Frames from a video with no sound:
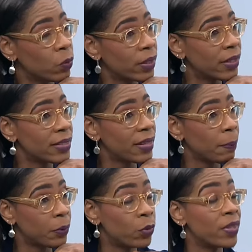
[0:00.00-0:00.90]
what has
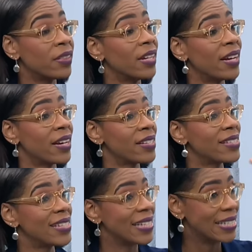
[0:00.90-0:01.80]
happened within the
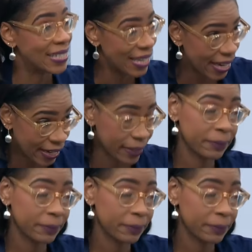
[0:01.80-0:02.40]
last day.